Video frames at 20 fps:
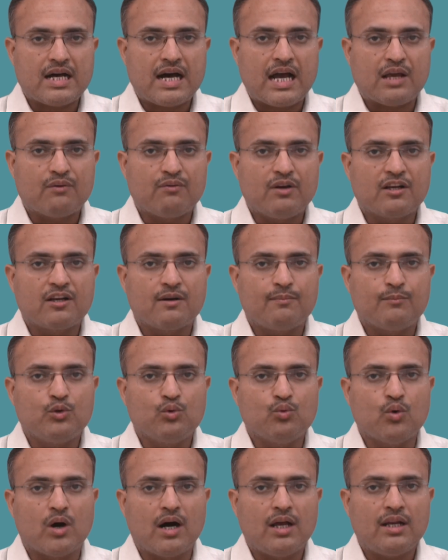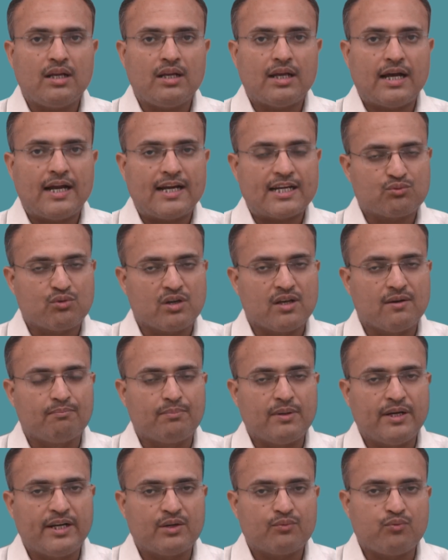I welcome you all at Swayam
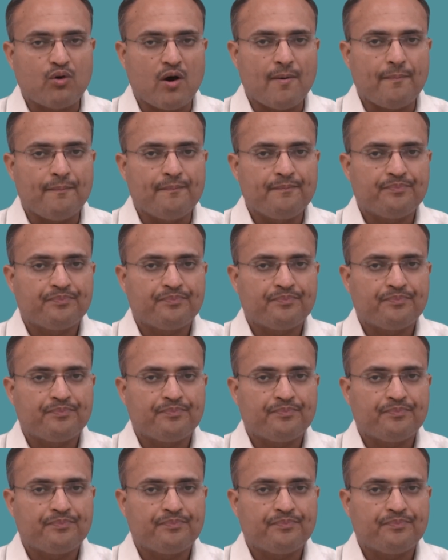platform.